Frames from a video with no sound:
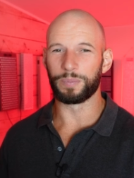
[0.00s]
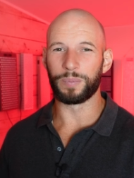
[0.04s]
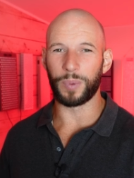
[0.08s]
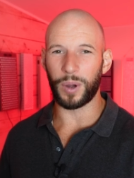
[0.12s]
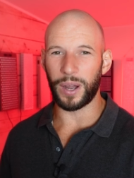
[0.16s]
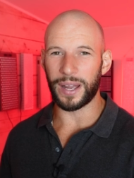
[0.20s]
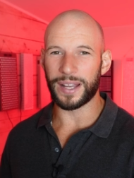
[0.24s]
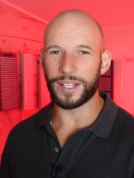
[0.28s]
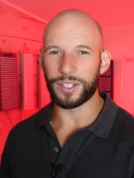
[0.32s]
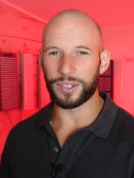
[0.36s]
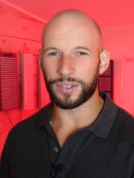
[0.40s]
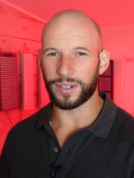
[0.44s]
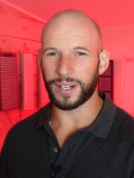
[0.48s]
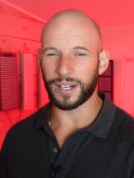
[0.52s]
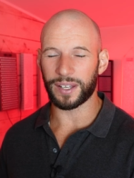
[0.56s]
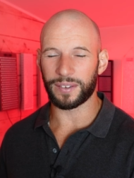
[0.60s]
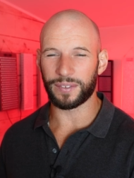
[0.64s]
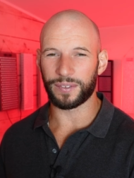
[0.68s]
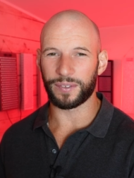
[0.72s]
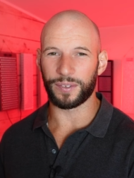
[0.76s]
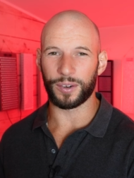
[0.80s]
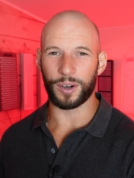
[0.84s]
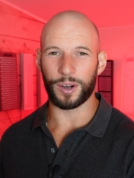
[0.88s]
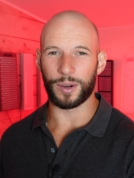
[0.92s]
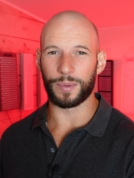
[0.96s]
buying direct
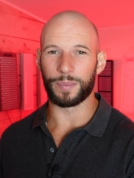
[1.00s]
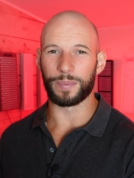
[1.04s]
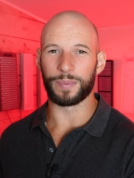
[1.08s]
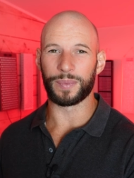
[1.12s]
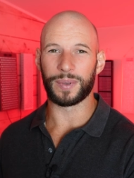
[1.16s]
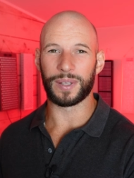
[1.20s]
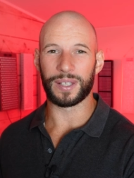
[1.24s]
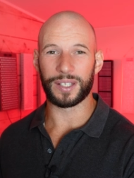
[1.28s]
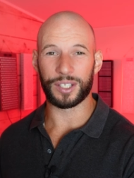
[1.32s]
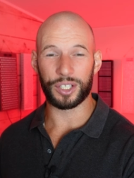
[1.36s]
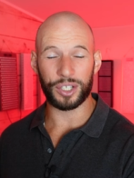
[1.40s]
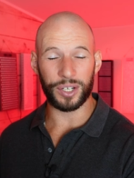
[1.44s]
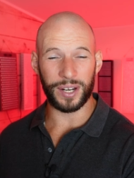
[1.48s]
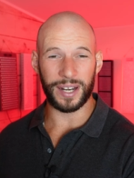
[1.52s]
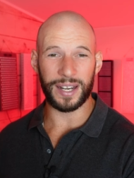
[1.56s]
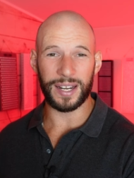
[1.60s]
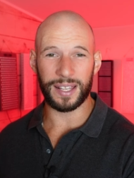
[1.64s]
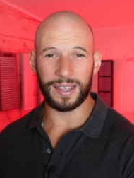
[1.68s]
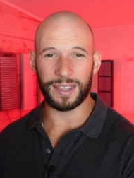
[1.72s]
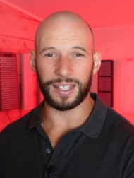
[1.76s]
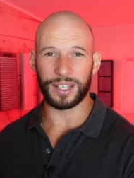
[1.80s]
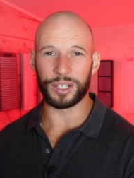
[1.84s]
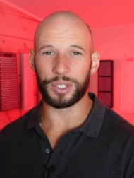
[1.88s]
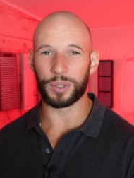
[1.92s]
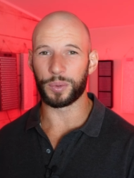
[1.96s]
from
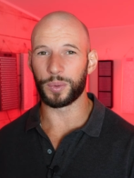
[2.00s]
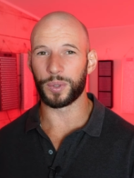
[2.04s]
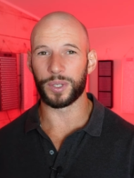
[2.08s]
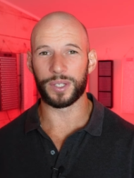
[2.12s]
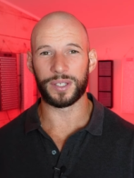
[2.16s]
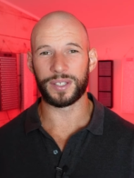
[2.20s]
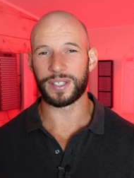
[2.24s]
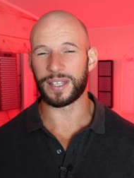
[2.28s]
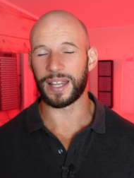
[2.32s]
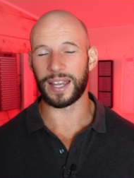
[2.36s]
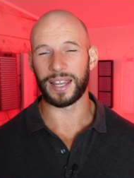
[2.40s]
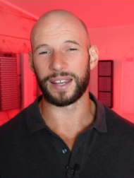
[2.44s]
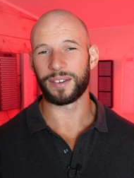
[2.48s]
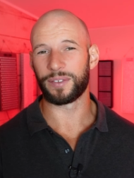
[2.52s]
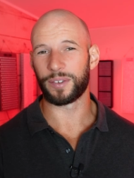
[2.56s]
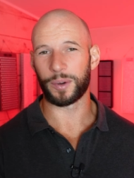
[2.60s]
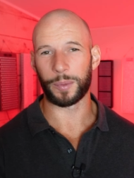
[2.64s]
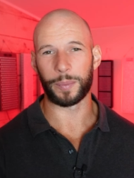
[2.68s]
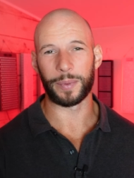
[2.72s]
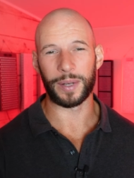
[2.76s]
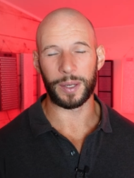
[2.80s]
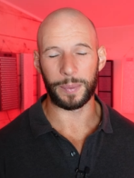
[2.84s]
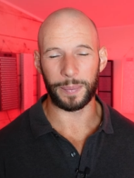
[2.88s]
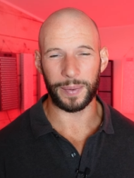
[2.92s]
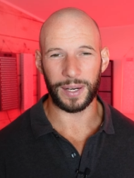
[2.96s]
China than you would say
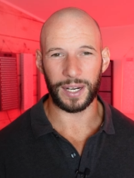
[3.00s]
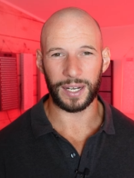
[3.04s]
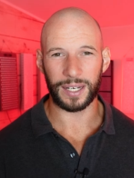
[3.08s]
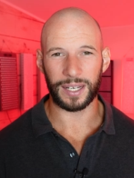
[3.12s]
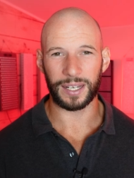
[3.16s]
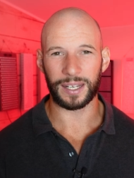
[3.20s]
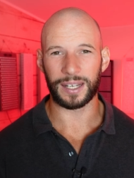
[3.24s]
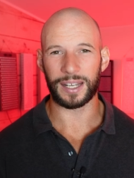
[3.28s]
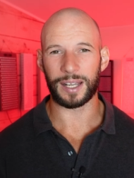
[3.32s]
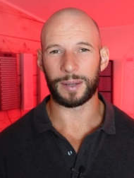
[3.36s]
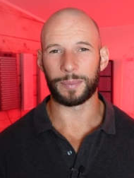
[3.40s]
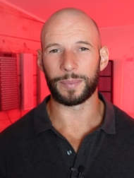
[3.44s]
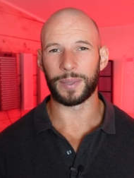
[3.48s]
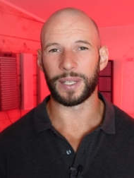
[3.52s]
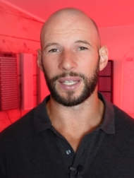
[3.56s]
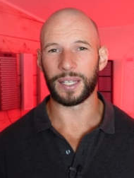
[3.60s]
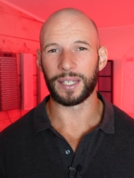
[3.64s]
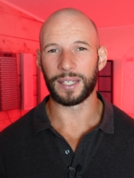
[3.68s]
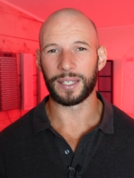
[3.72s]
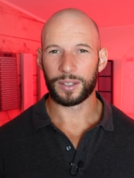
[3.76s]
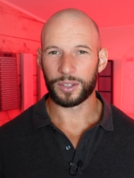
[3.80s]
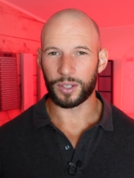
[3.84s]
from an American company.